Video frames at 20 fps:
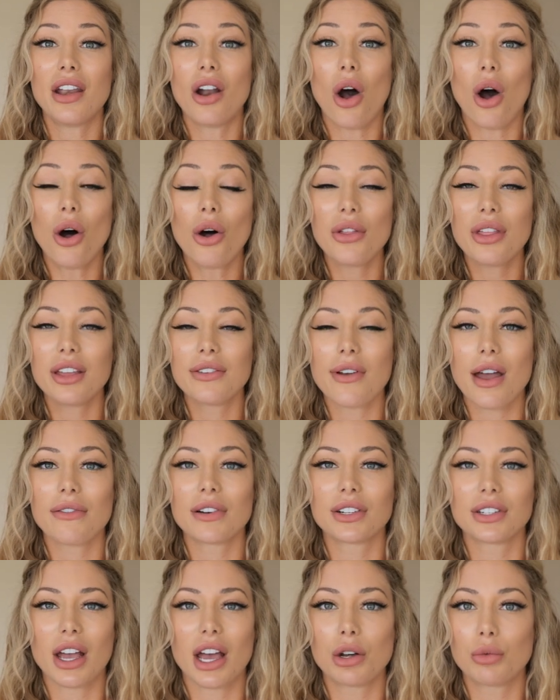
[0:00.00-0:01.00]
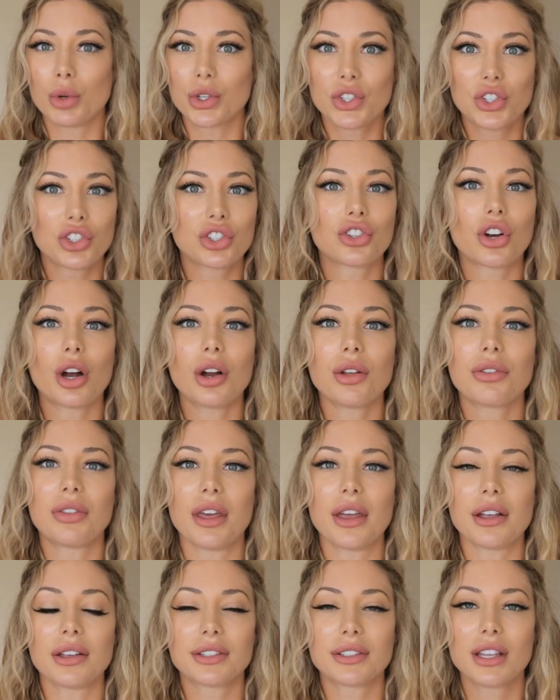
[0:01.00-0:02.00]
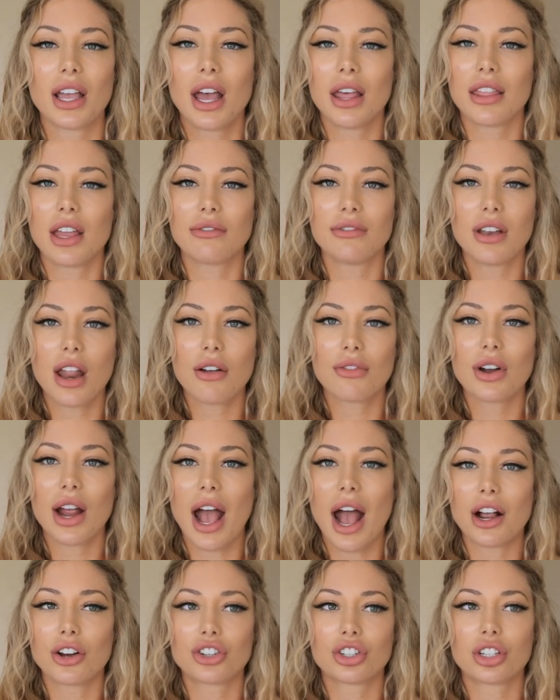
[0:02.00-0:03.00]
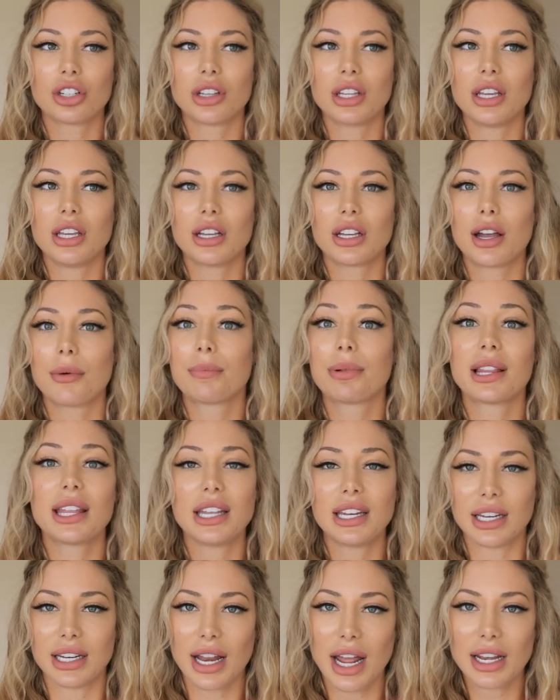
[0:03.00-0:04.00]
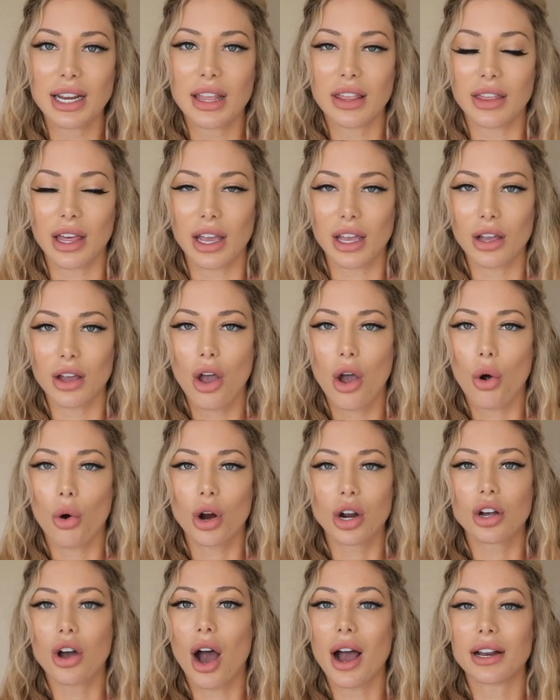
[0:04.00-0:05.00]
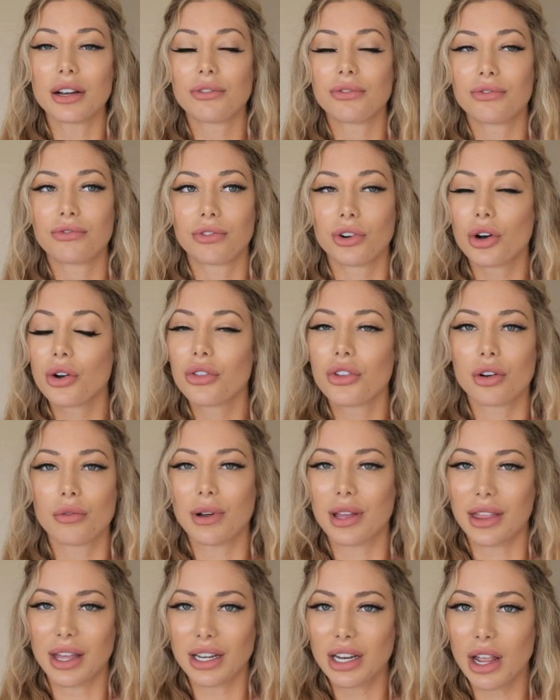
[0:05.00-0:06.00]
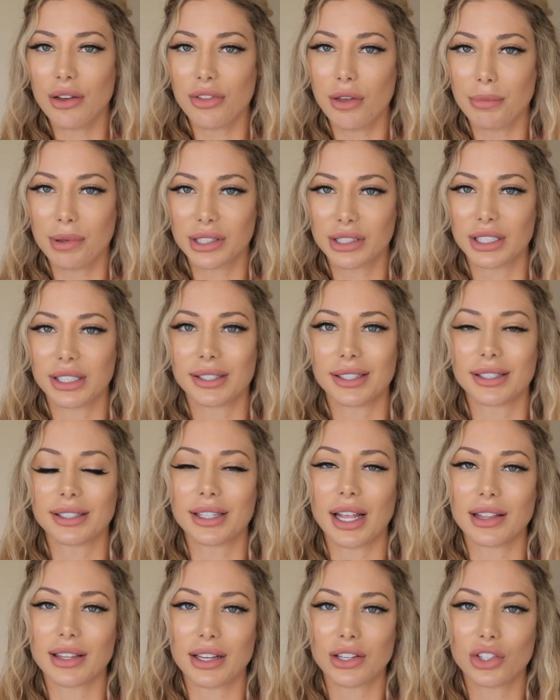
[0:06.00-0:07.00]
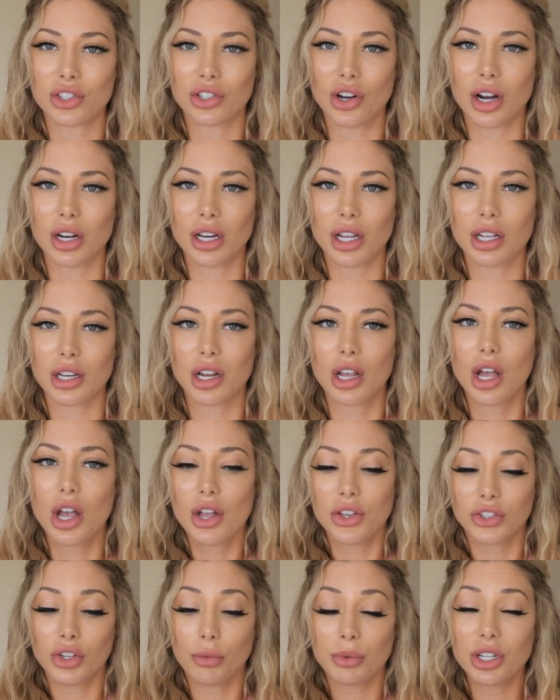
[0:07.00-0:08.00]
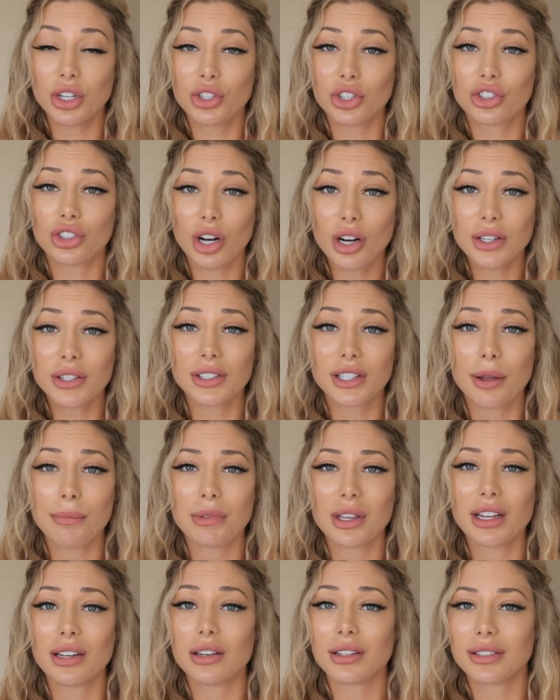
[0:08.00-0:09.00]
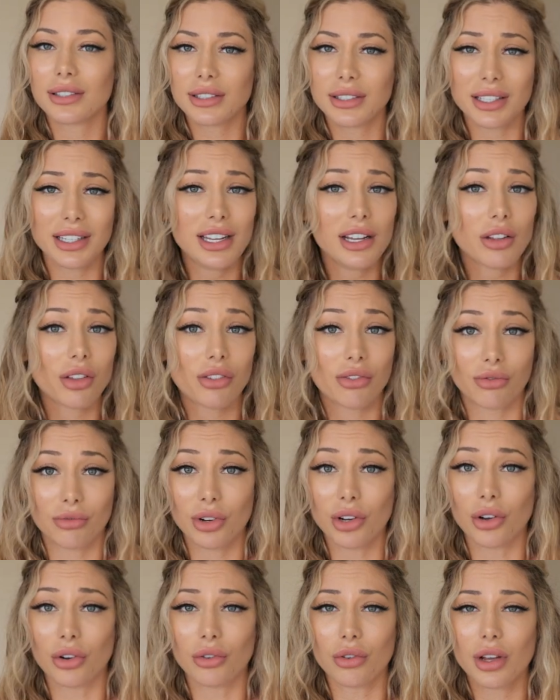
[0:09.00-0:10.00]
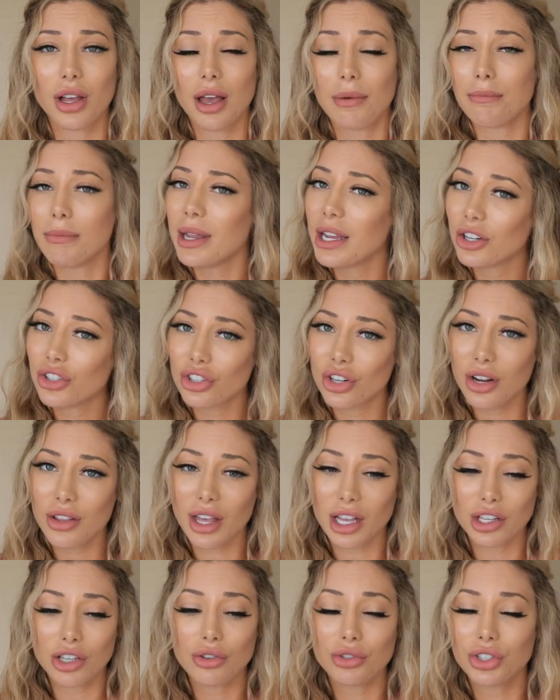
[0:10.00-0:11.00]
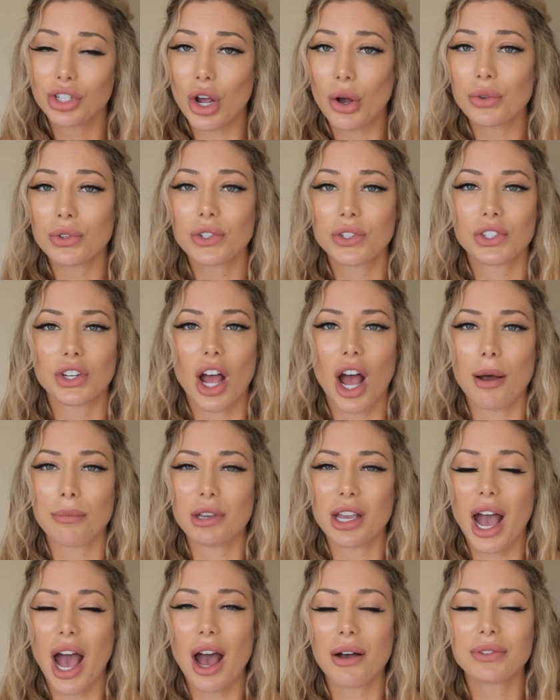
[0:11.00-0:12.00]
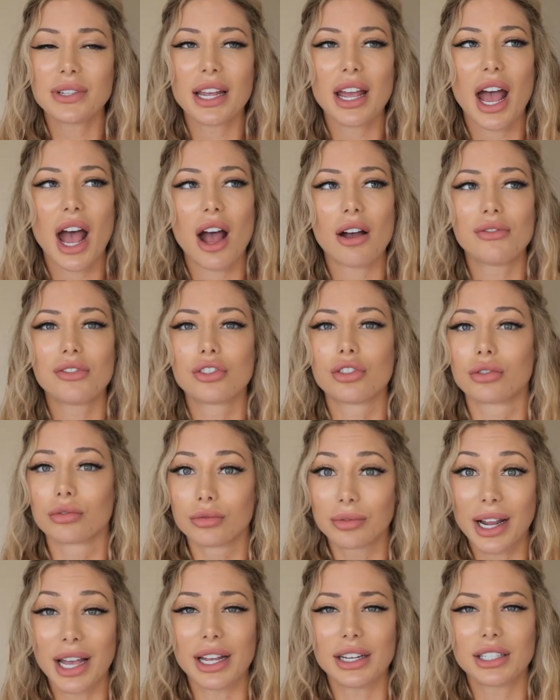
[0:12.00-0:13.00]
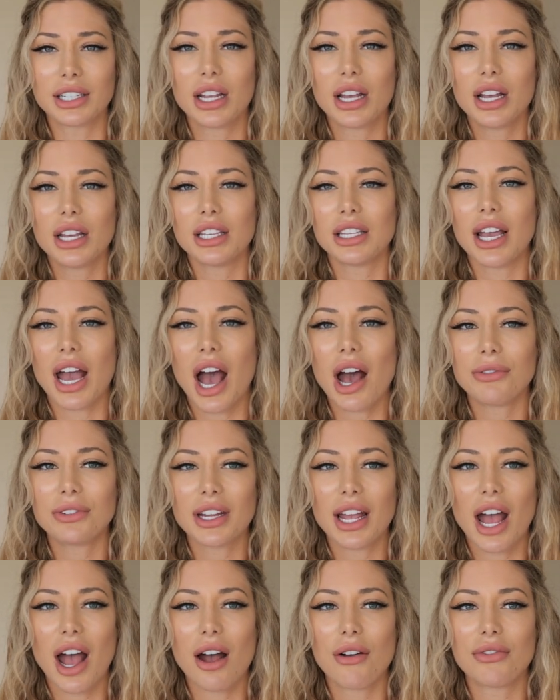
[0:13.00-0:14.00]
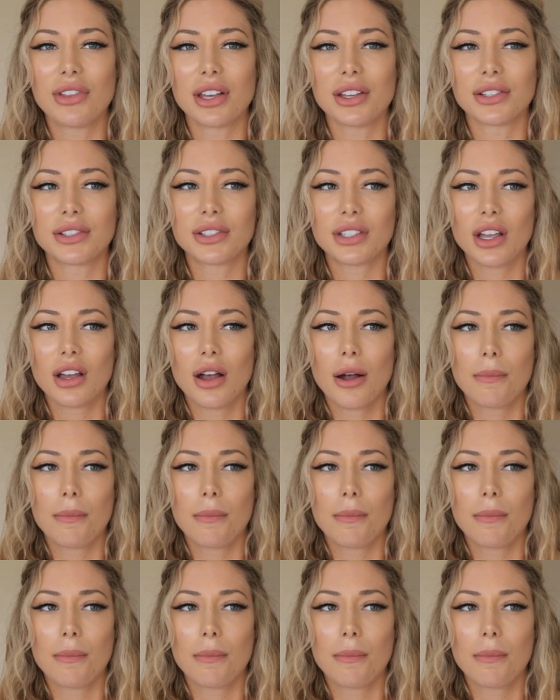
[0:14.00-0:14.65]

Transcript: then all they've ever done was start things. They've never actually completed anything or got further with any of the businesses that they started. So when you start something, see it through. Make sure that you don't stop. You have to have grit. You have to have this